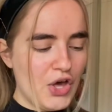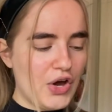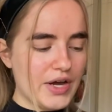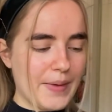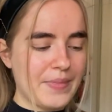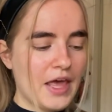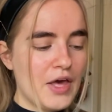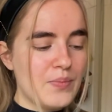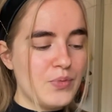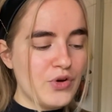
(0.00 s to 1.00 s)
Okay,
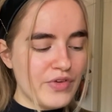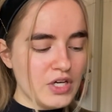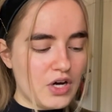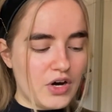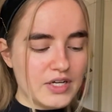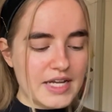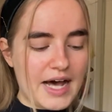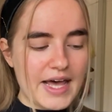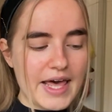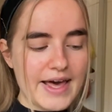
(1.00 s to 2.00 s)
moving on.
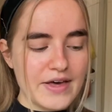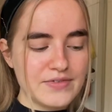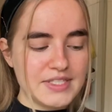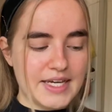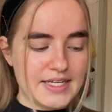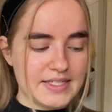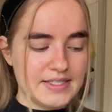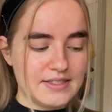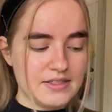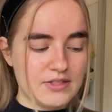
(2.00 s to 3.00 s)
I have
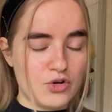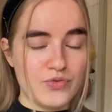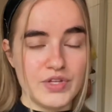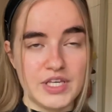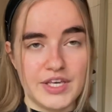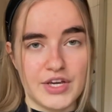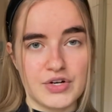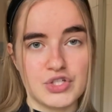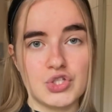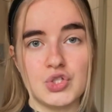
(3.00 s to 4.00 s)
taken over the
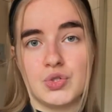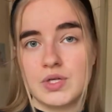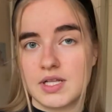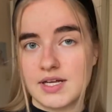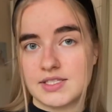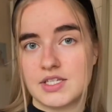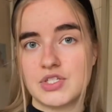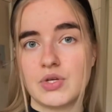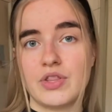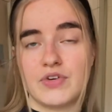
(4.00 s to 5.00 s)
years 2 classes
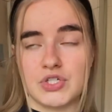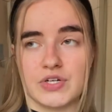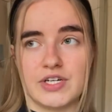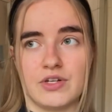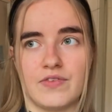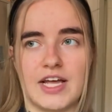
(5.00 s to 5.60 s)
on the Victorian novel.